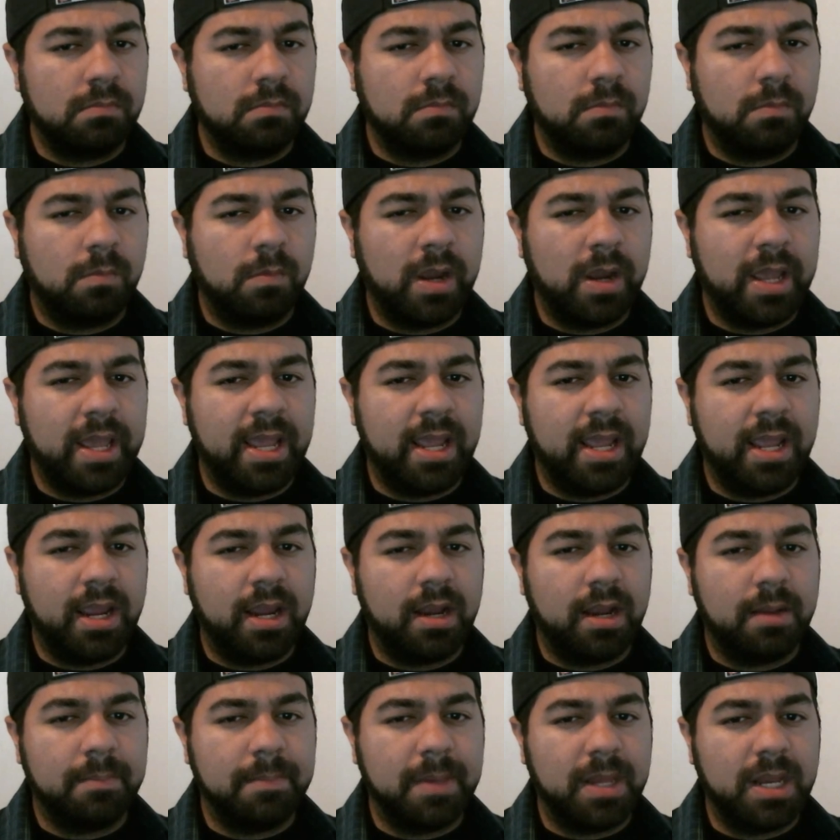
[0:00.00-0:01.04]
wait
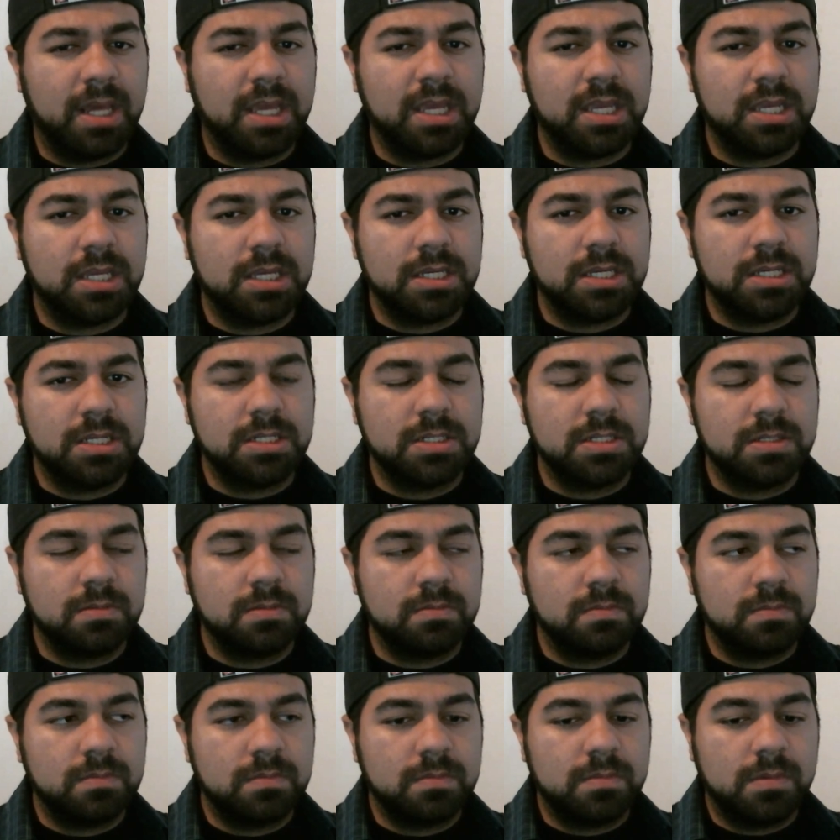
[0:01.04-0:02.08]
a minute.
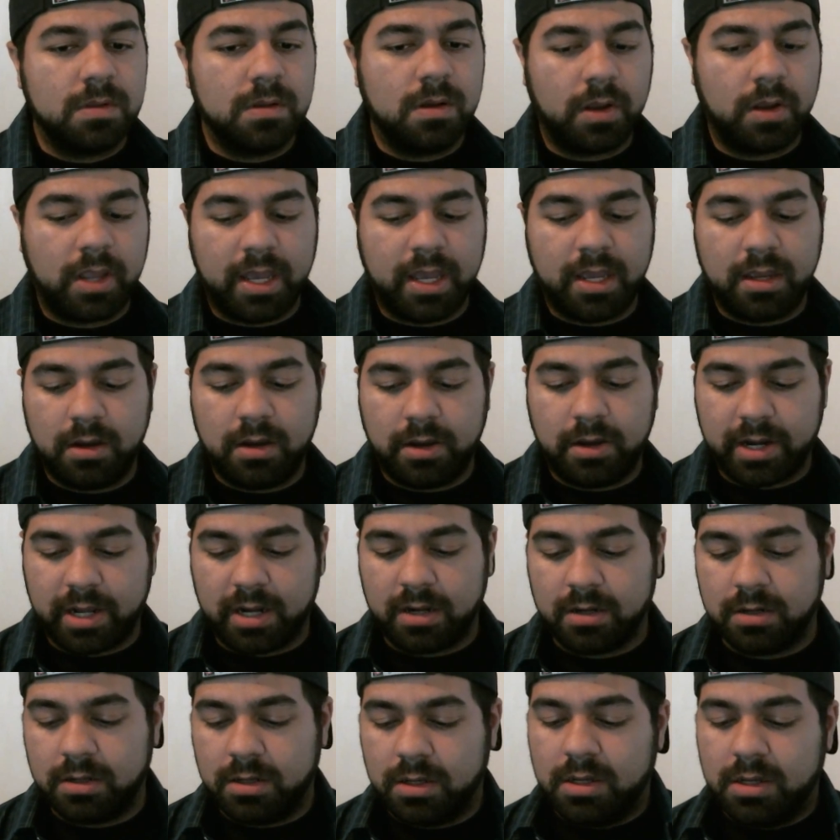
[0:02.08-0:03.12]
Okay, hold on.
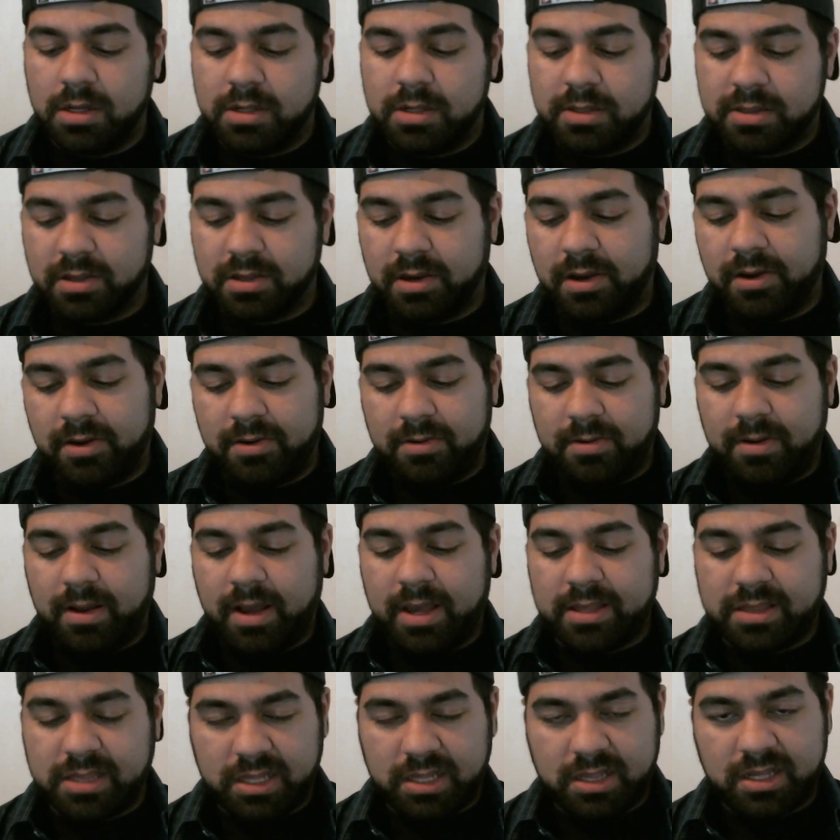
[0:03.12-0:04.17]
So I
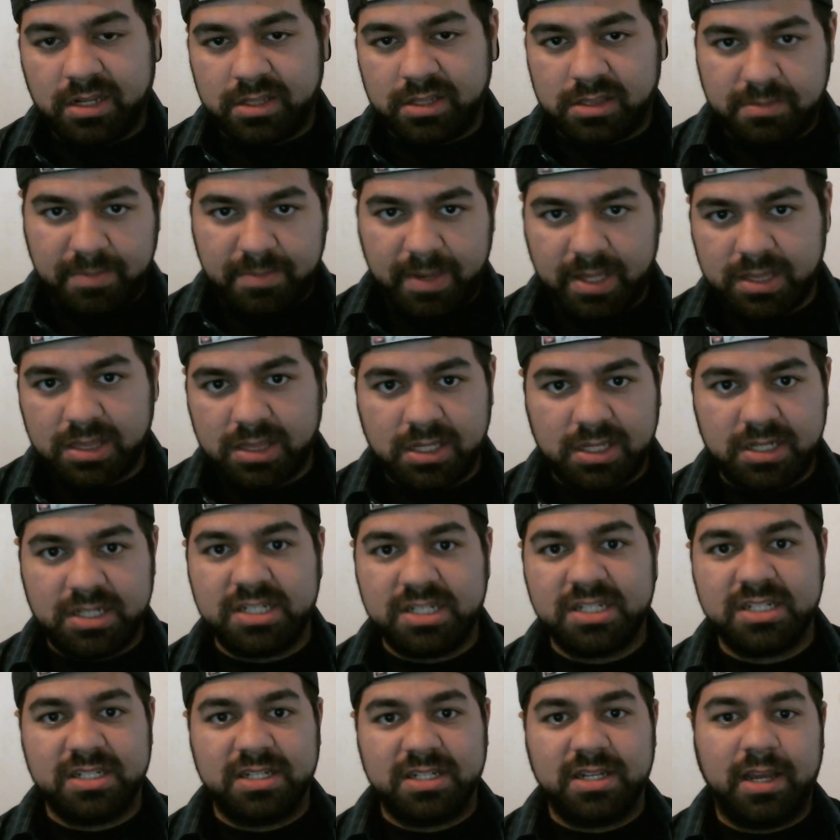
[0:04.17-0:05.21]
sent another
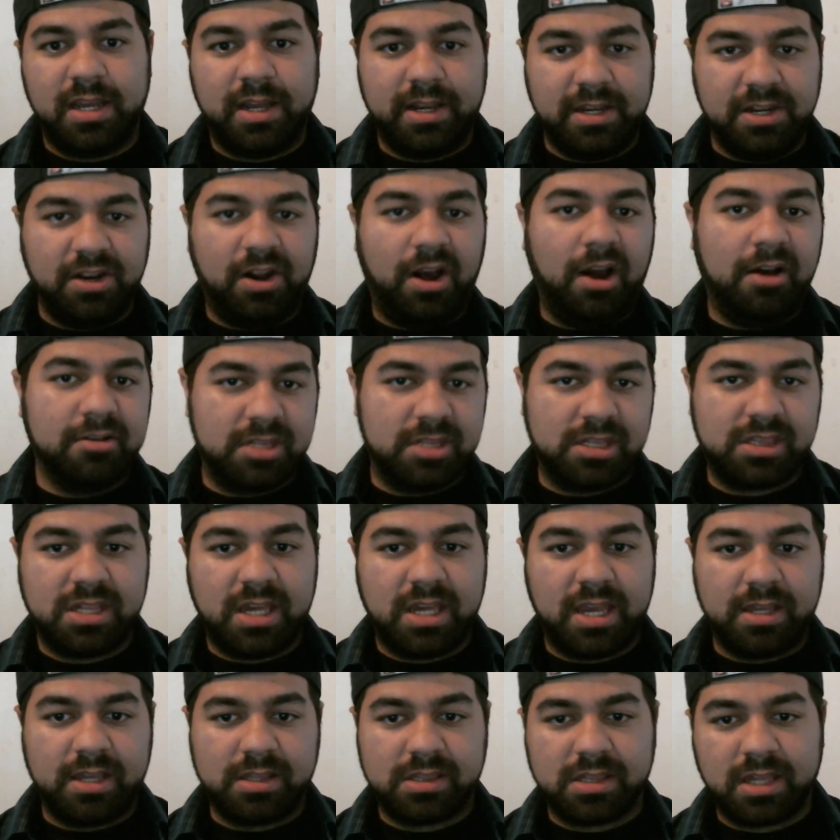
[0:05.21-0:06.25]
message. And, I was just
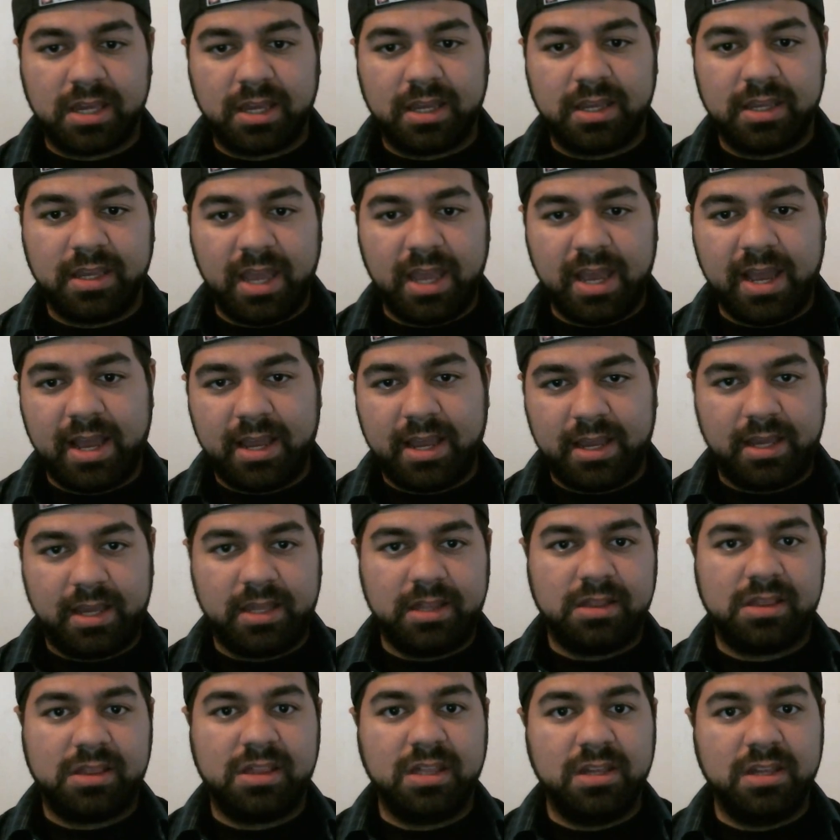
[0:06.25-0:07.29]
saying, it's like, yeah, I
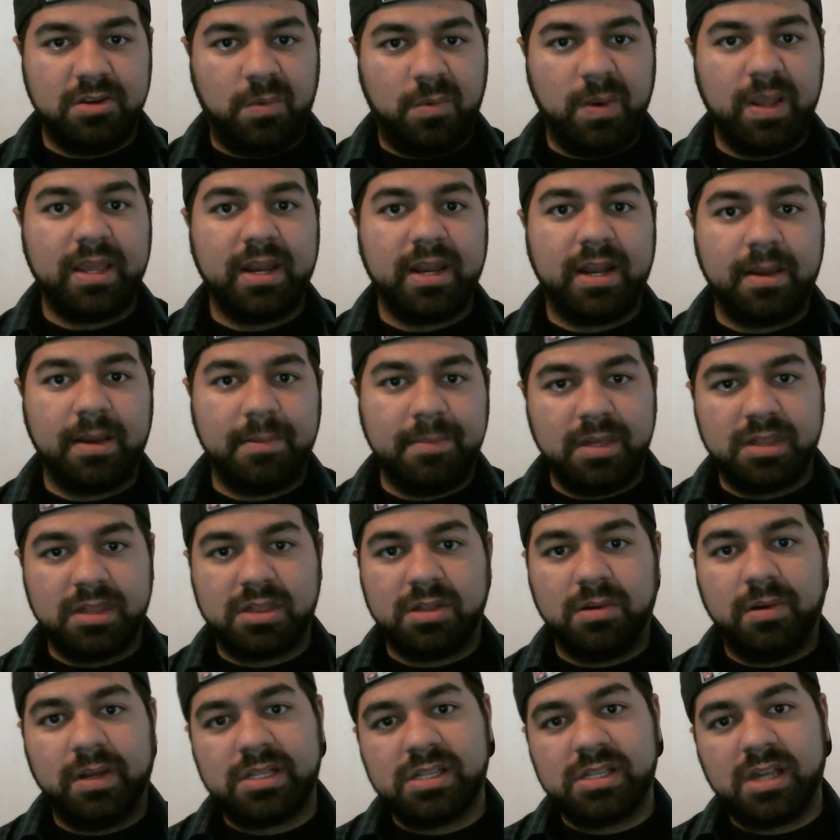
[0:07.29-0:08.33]
see you're winking at me, so
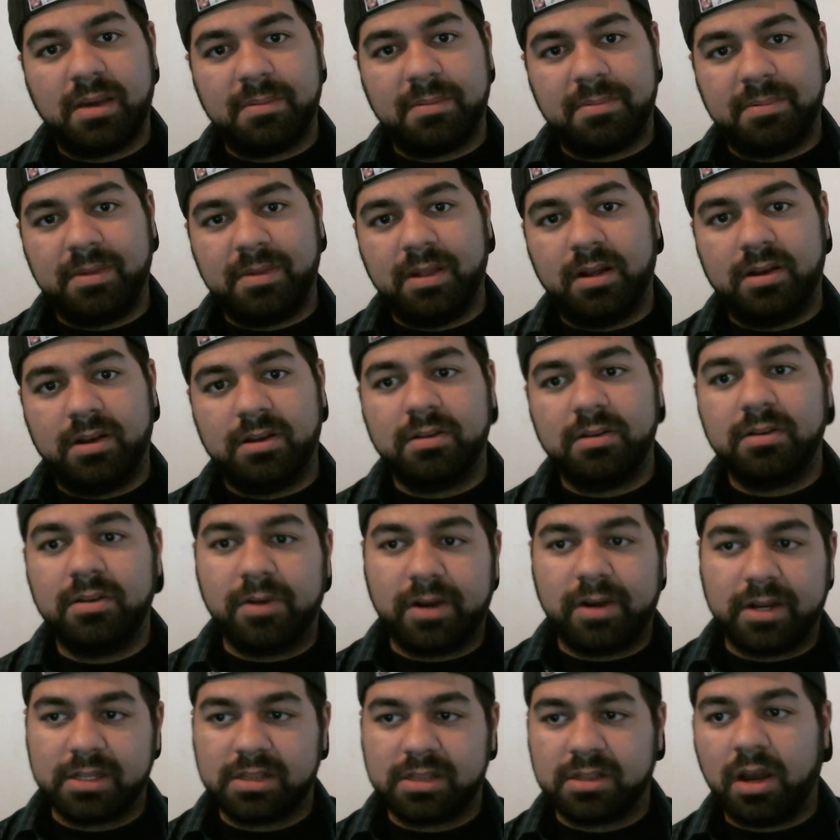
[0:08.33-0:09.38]
what's up? You want
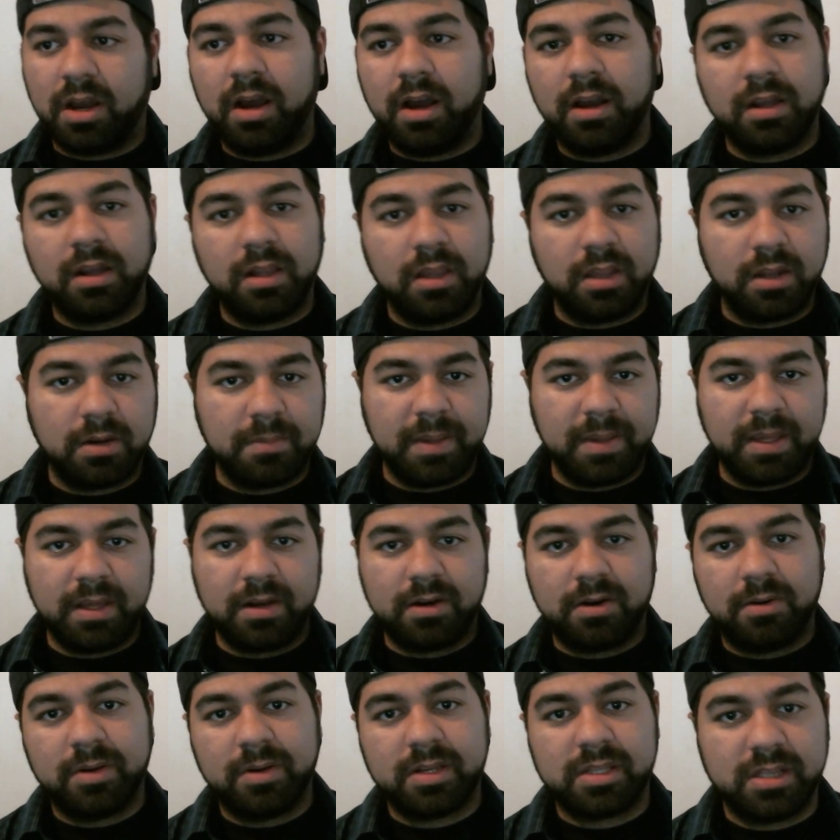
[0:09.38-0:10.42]
to talk a little bit,
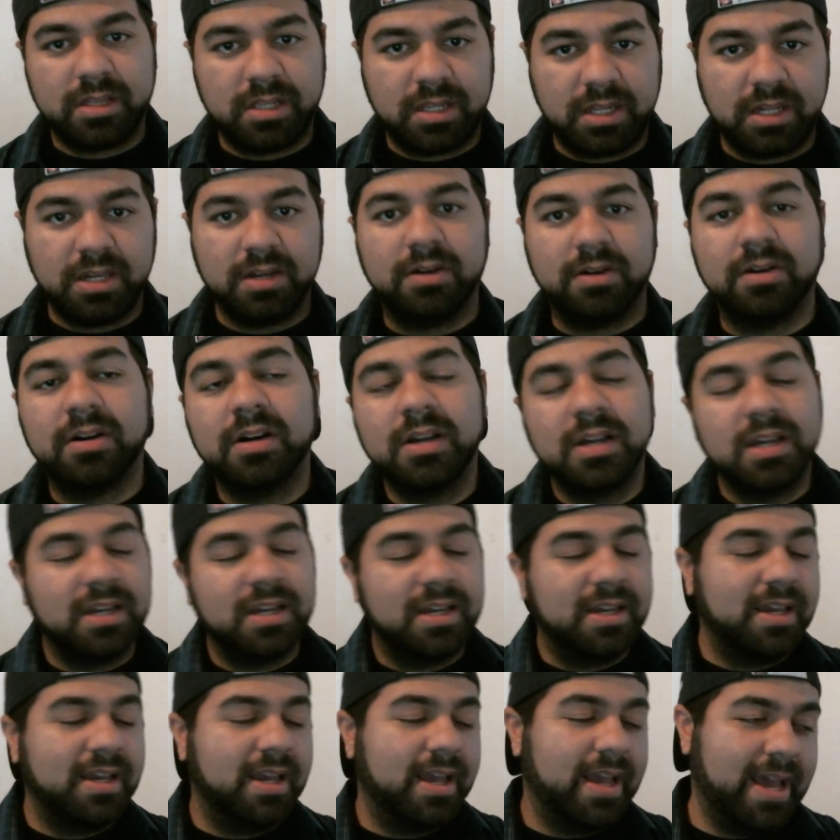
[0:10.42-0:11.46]
or what's the deal?
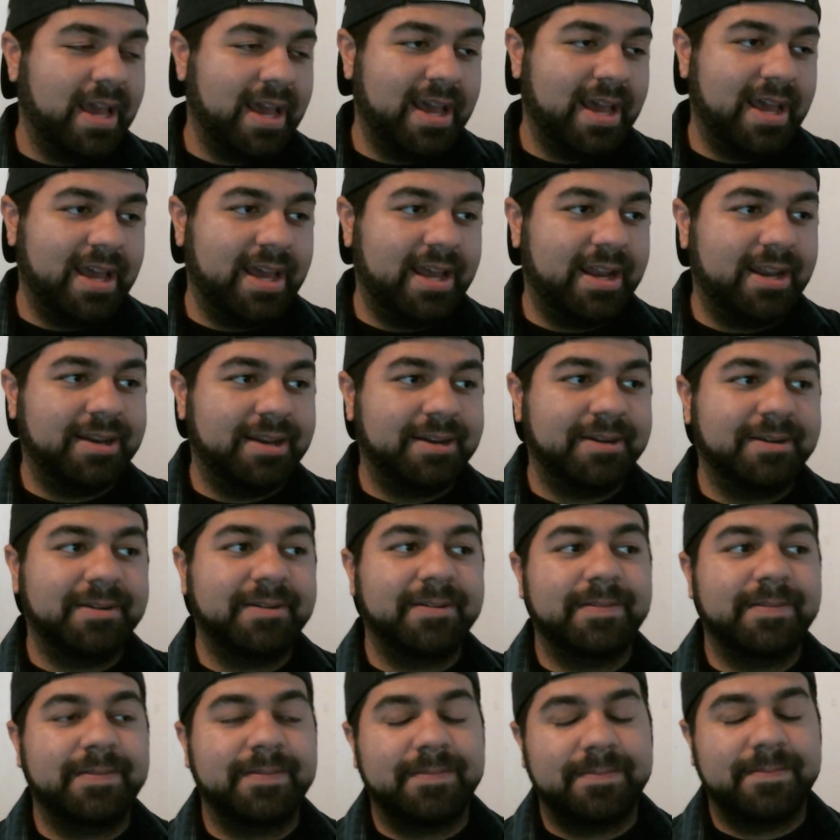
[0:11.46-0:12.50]
And
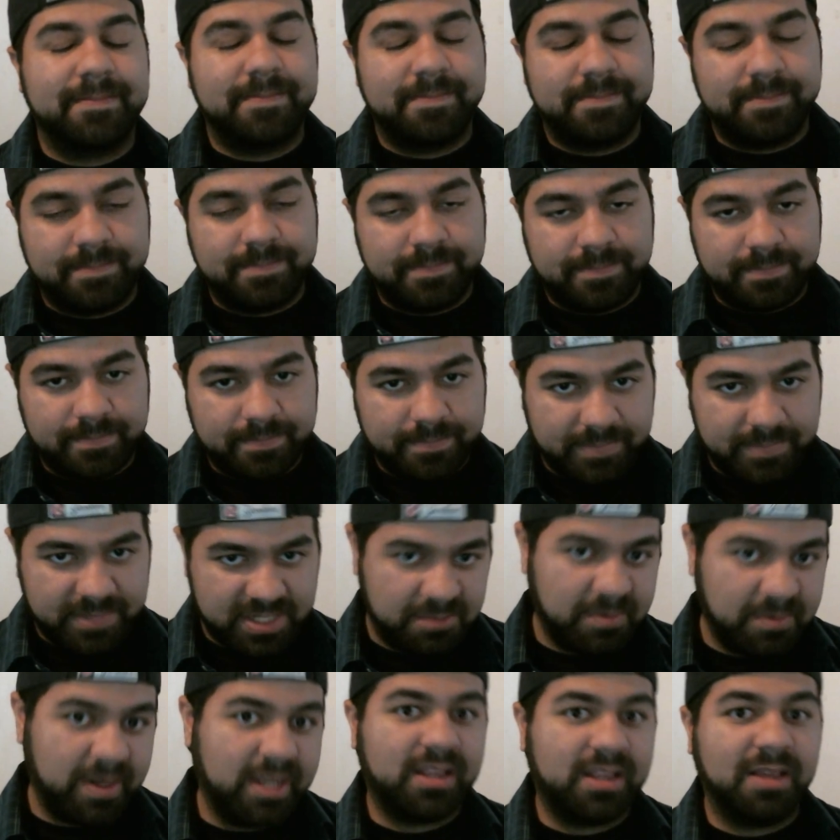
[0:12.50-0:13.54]
he
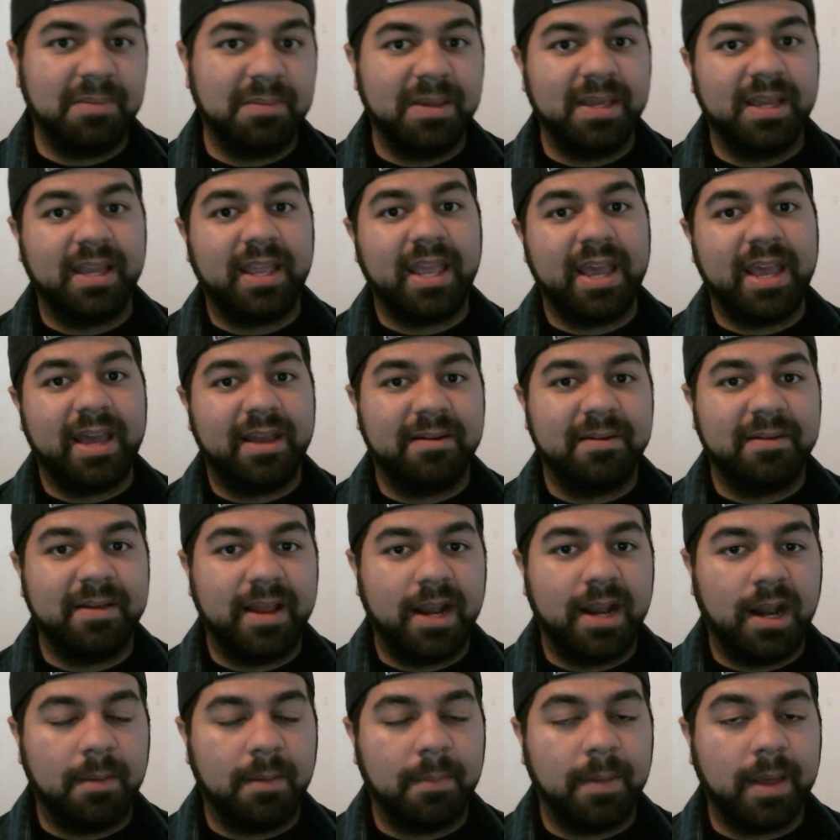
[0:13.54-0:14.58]
winked at me again. And
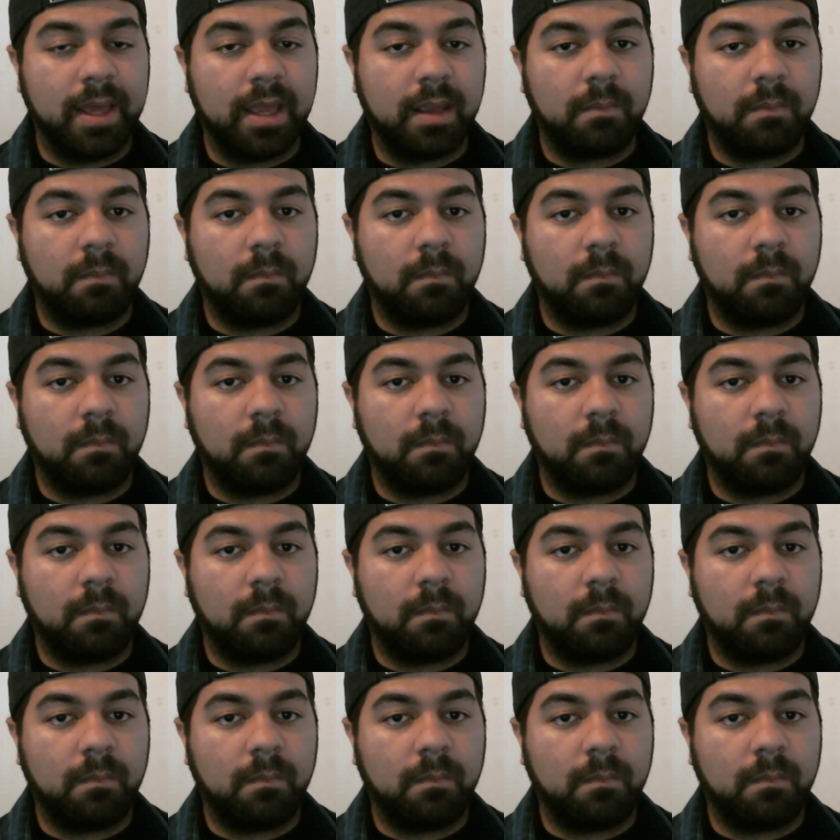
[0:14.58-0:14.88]
I'm like,